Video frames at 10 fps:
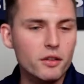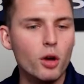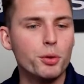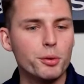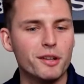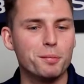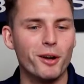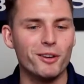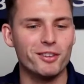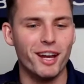through these
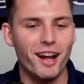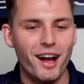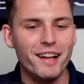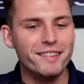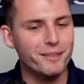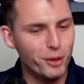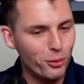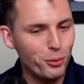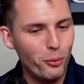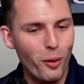players again, huh? We'll go
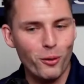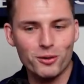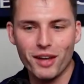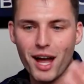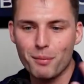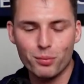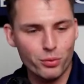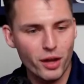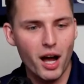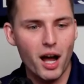through it one more time.
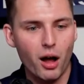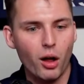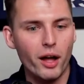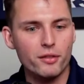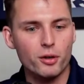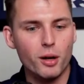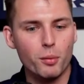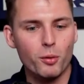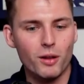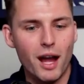Uh, I'll answer a couple
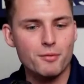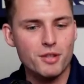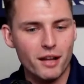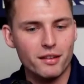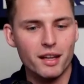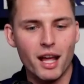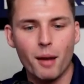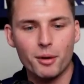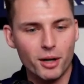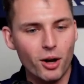more live chats, and then
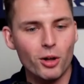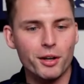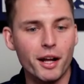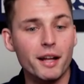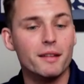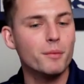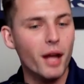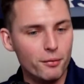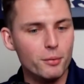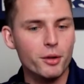I'm going to call tonight and
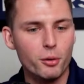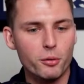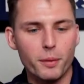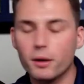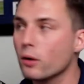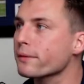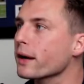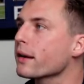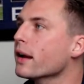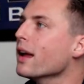have some dinner with my
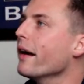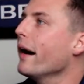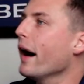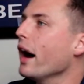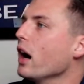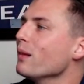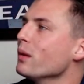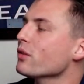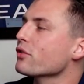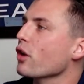girlfriend. Um,
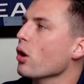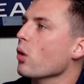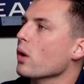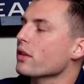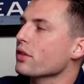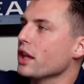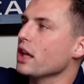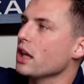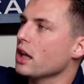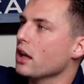so
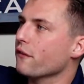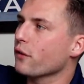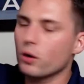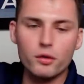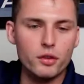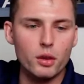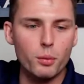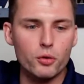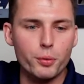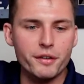the first, the
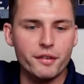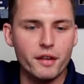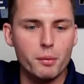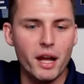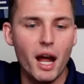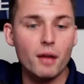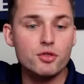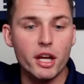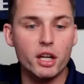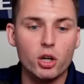most recent sign we had,
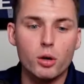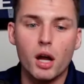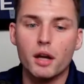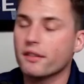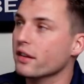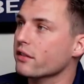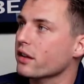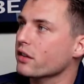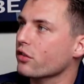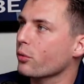Jake Curhan, six
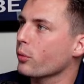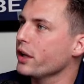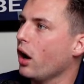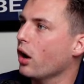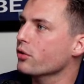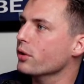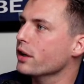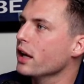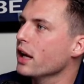six, three hundred